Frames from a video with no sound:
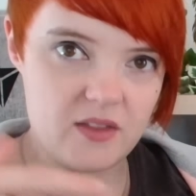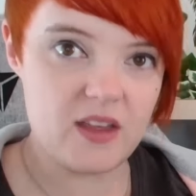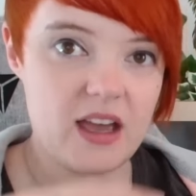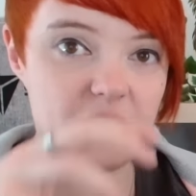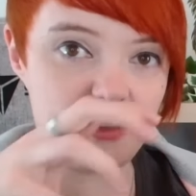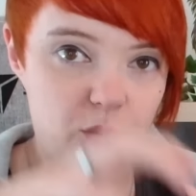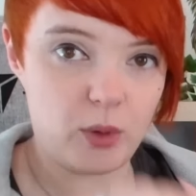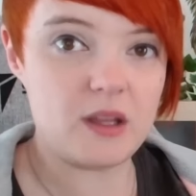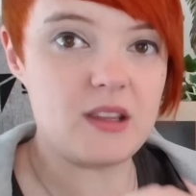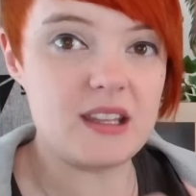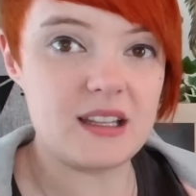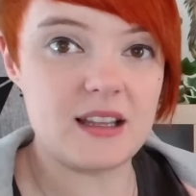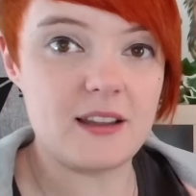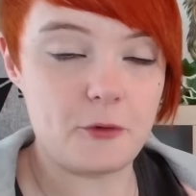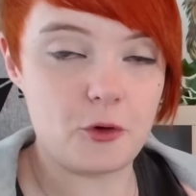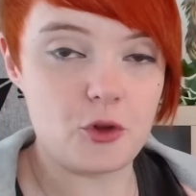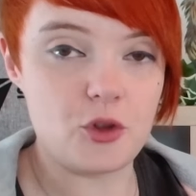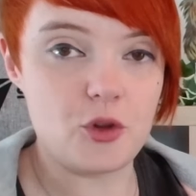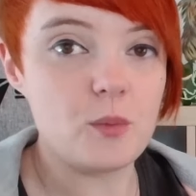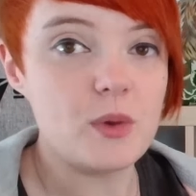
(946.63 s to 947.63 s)
That's why they
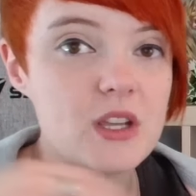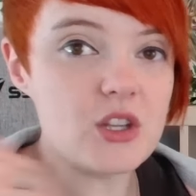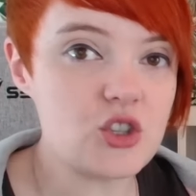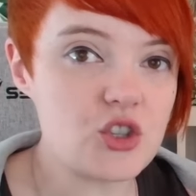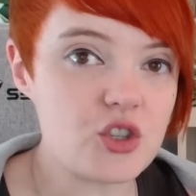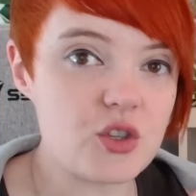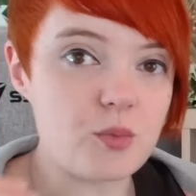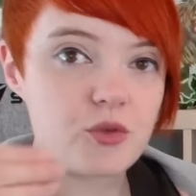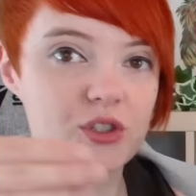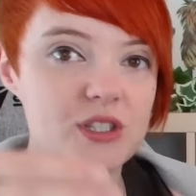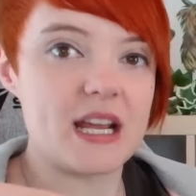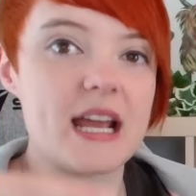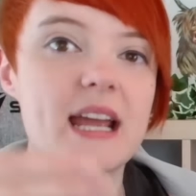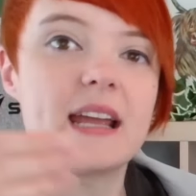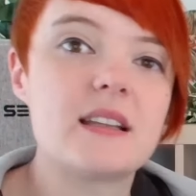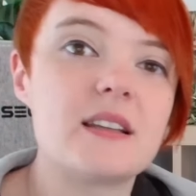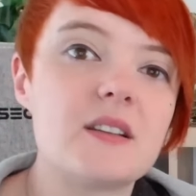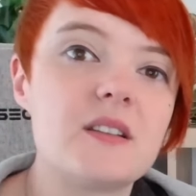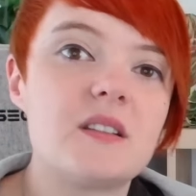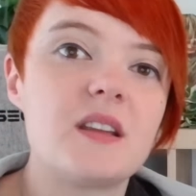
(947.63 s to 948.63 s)
live on the beach, to
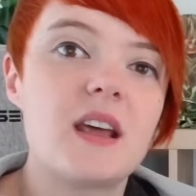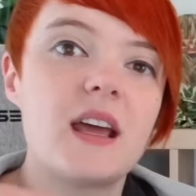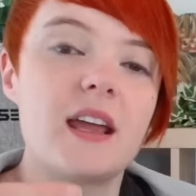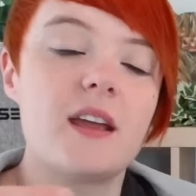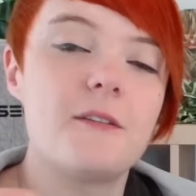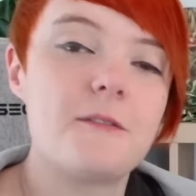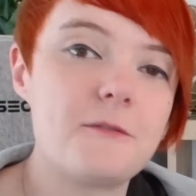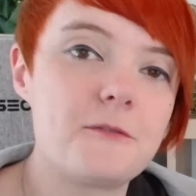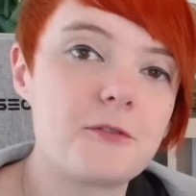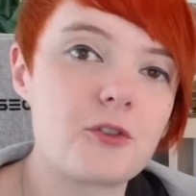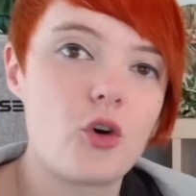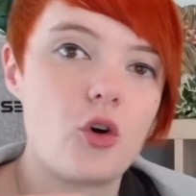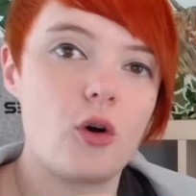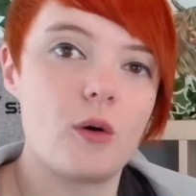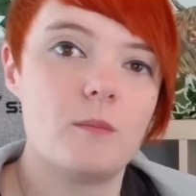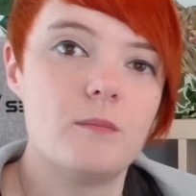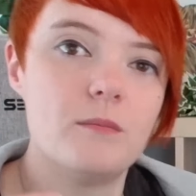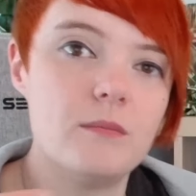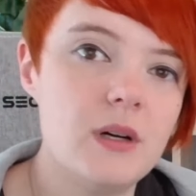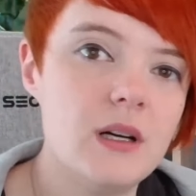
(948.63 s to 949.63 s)
protect the city
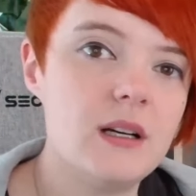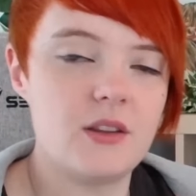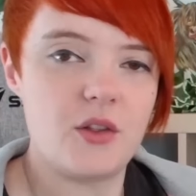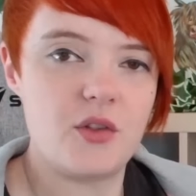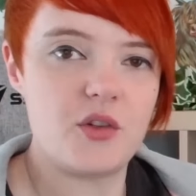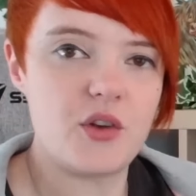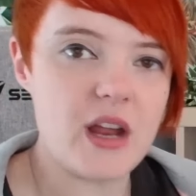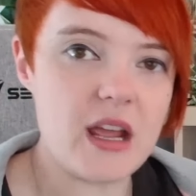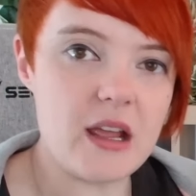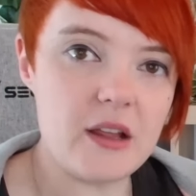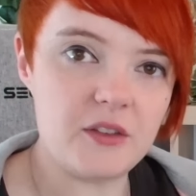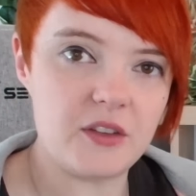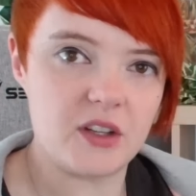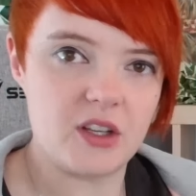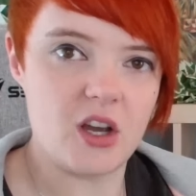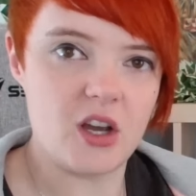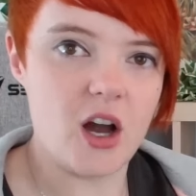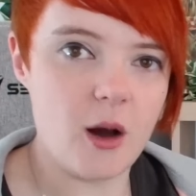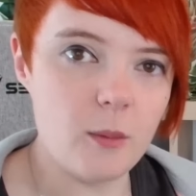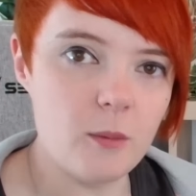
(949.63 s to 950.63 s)
from the threats that
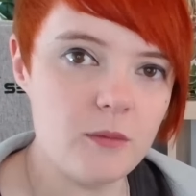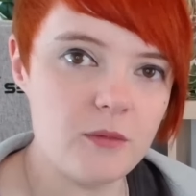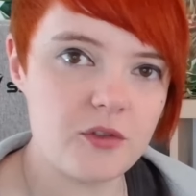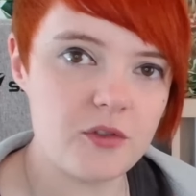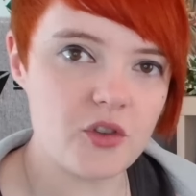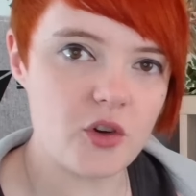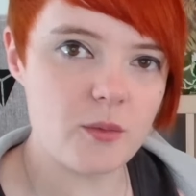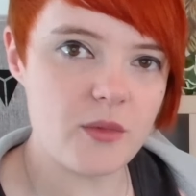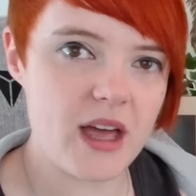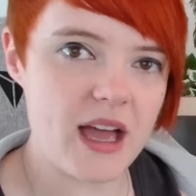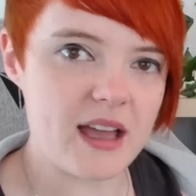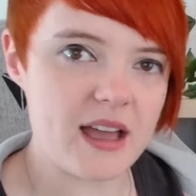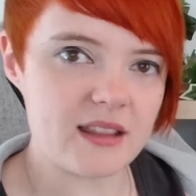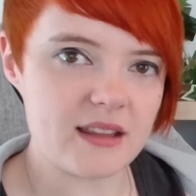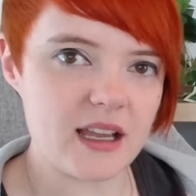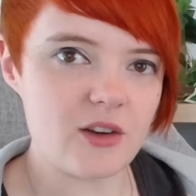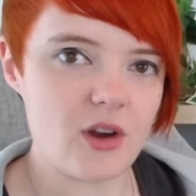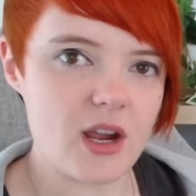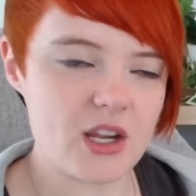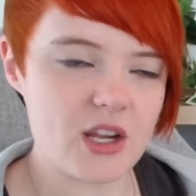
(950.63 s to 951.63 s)
come from that
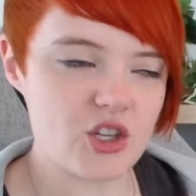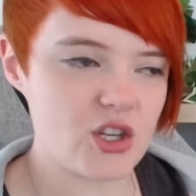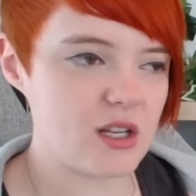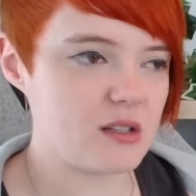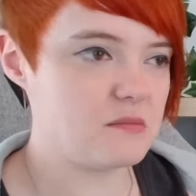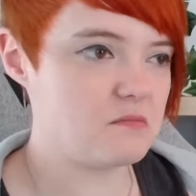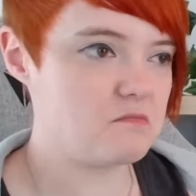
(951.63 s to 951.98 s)
direction.